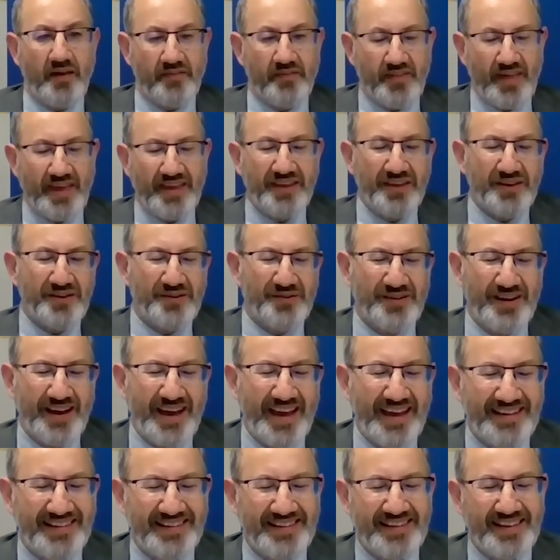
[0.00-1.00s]
Thank you.
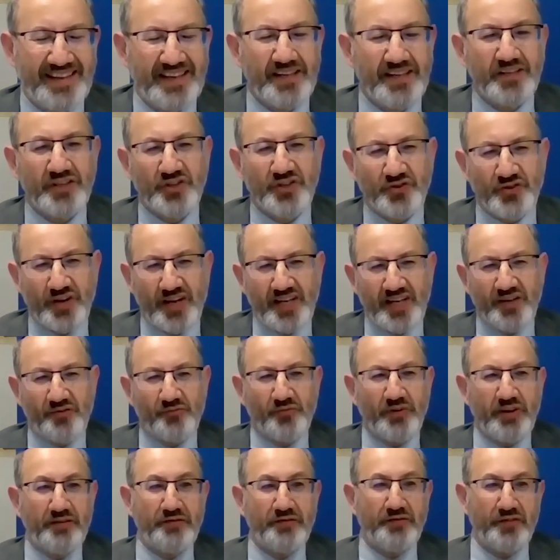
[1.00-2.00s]
And in Australia,
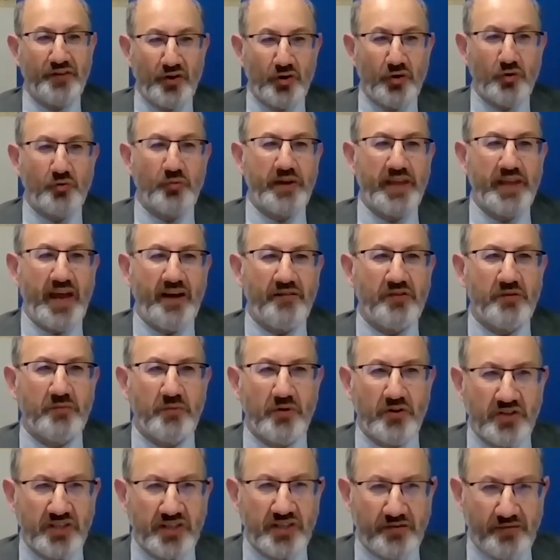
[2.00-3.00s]
we feel we have the
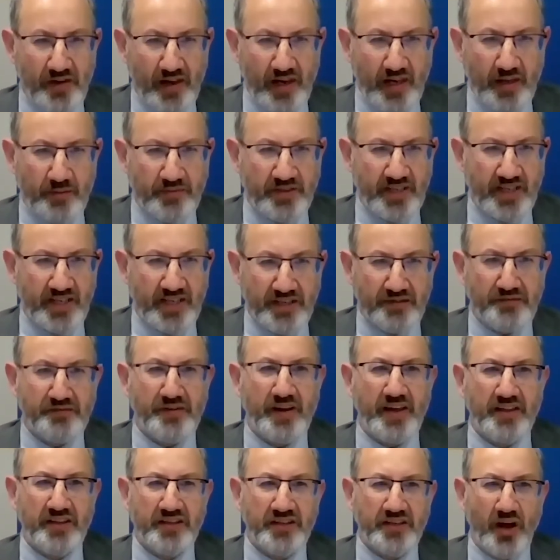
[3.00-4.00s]
most developed
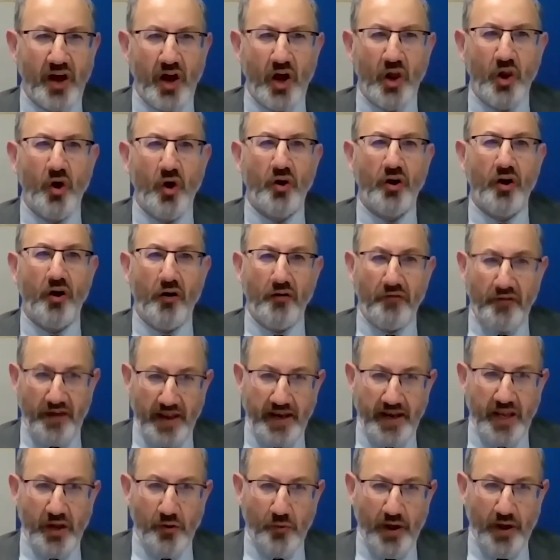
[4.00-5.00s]
interfaith dialogue of
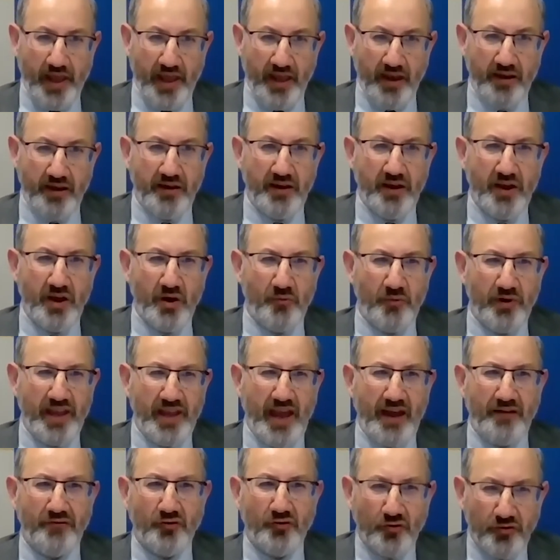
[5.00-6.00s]
anywhere. We
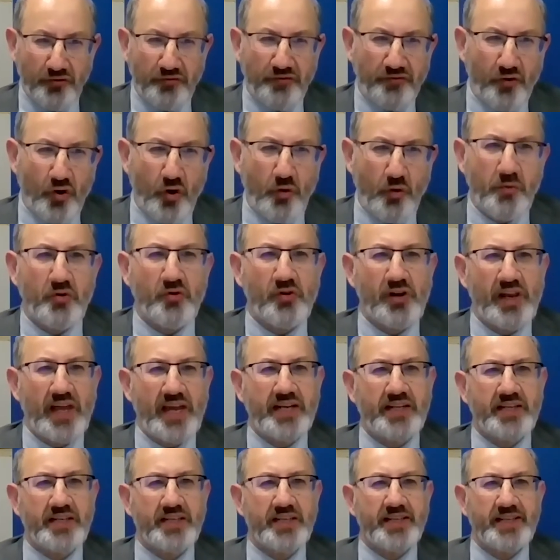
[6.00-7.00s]
have good formal
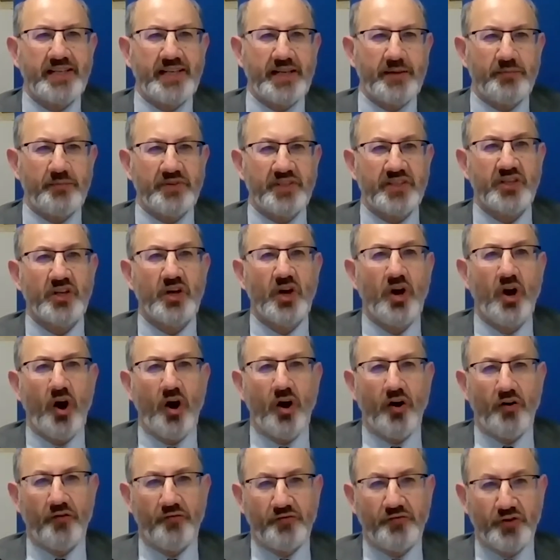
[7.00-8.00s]
relationships
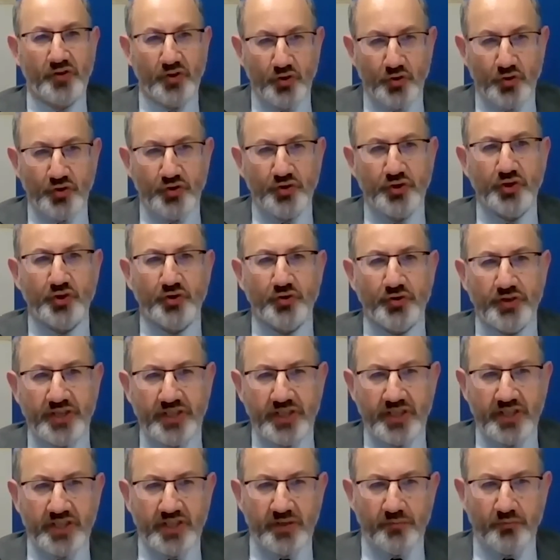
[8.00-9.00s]
of Jews,
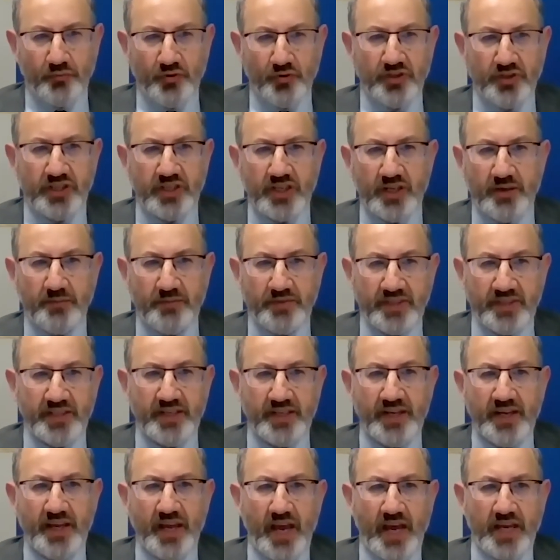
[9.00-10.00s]
Christians, and Muslims,
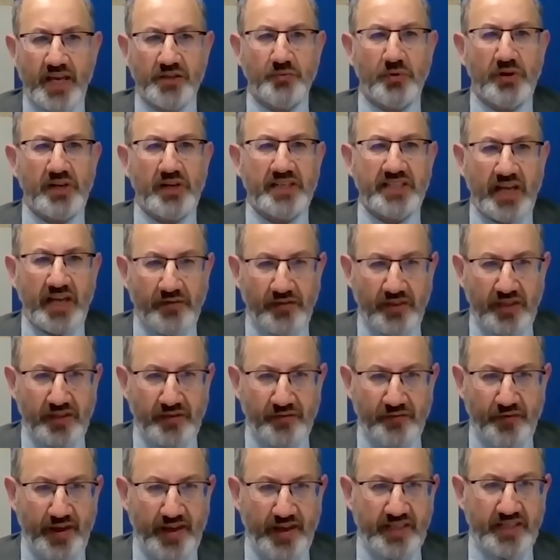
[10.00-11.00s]
as well as other
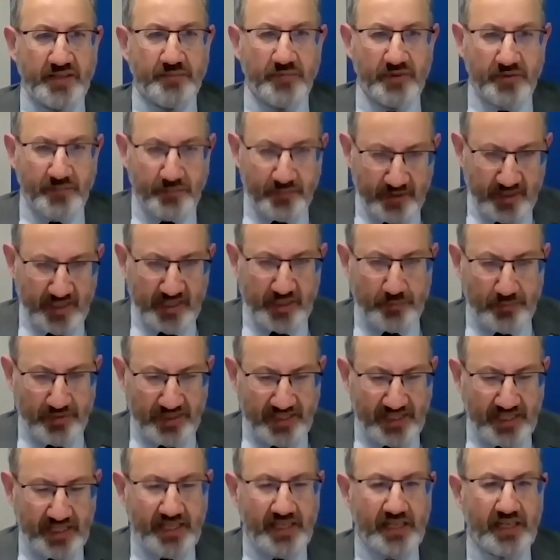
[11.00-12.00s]
faiths. But
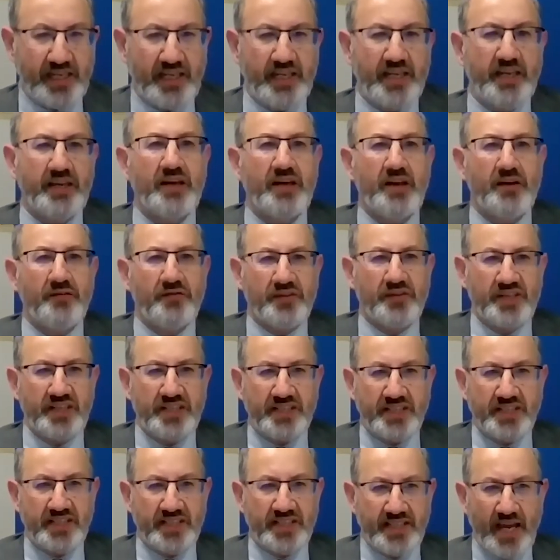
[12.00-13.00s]
particularly for
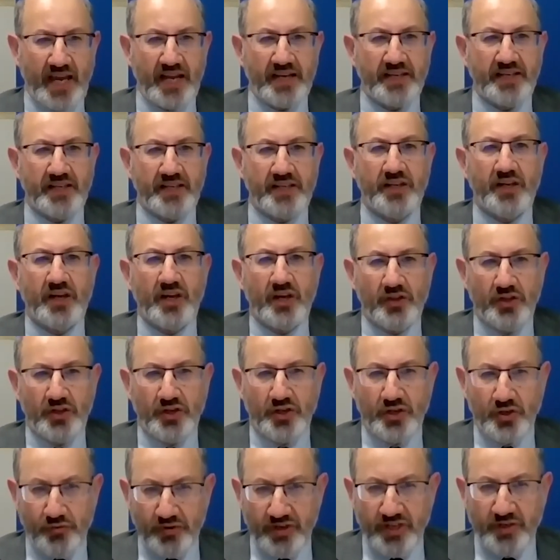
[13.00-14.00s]
this discussion, the
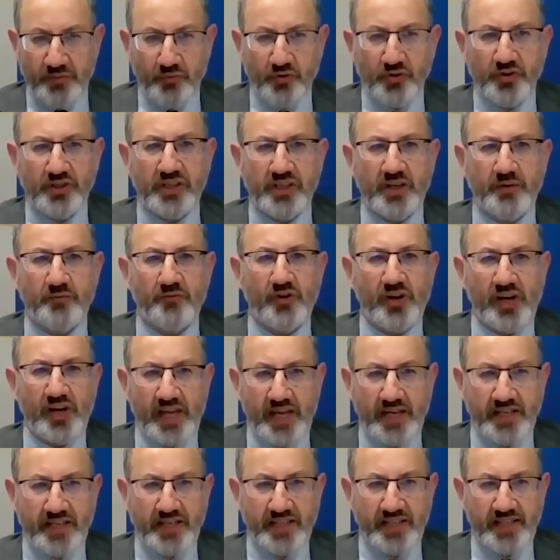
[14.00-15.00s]
Jewish-Muslim
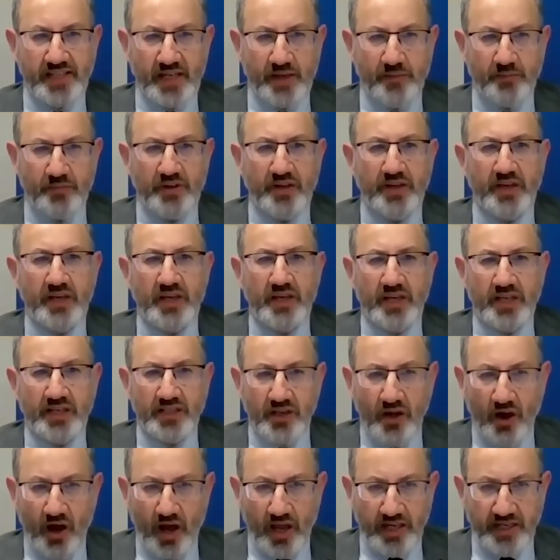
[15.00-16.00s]
relationship is
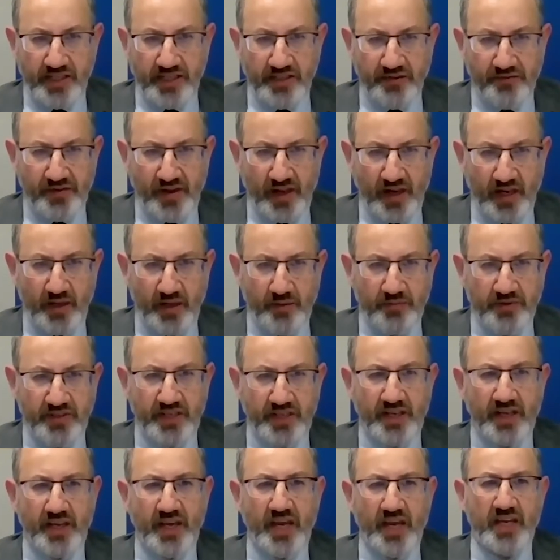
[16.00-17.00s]
highly developed,
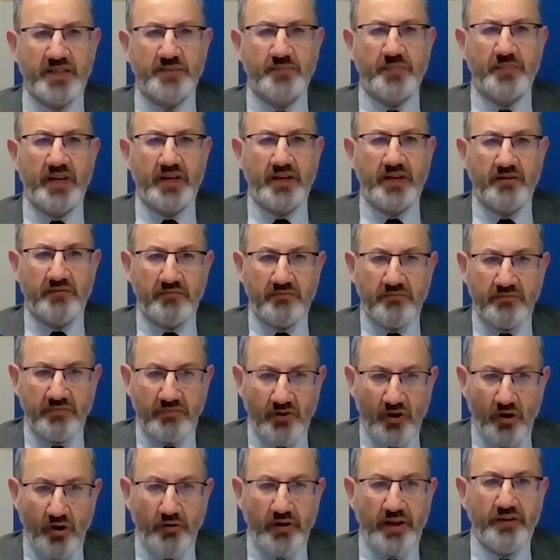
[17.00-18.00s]
has been
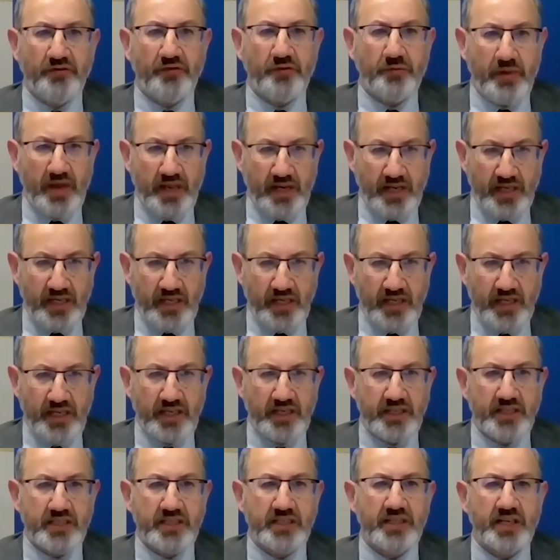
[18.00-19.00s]
going for many
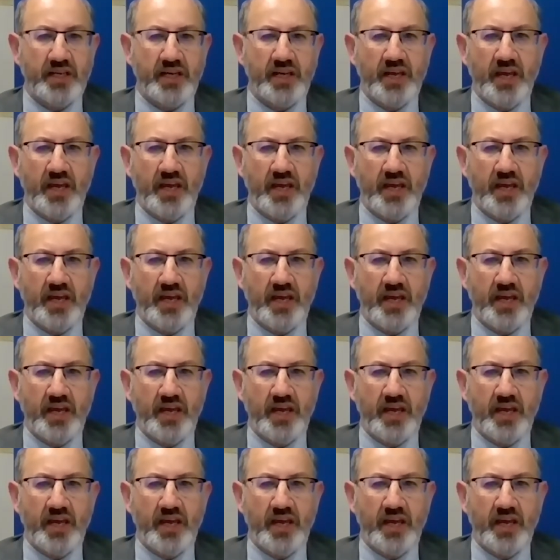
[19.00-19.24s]
years.